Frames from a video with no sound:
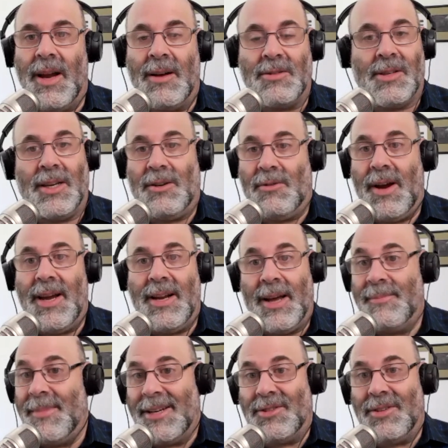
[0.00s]
I was like, great,
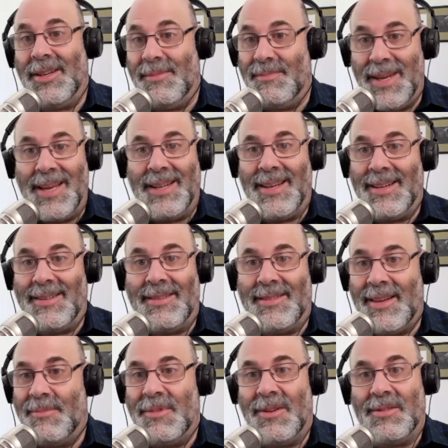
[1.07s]
I'm actually going to be at that
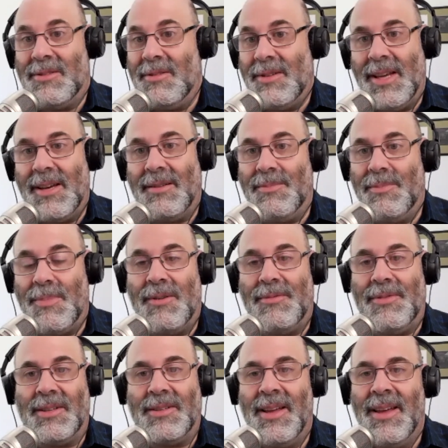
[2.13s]
seminar. So yeah,
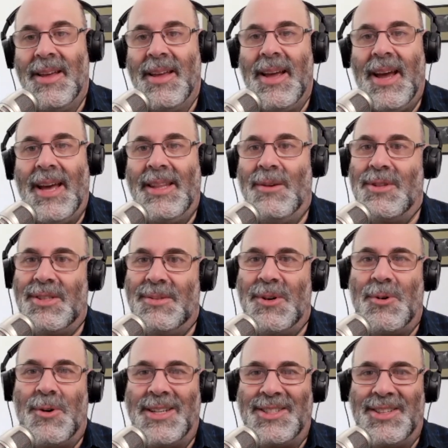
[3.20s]
perfect. And there were some
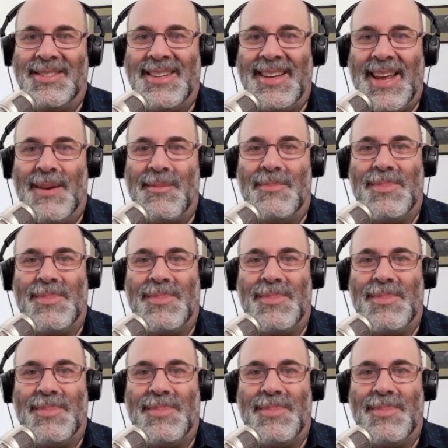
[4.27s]
questions that came up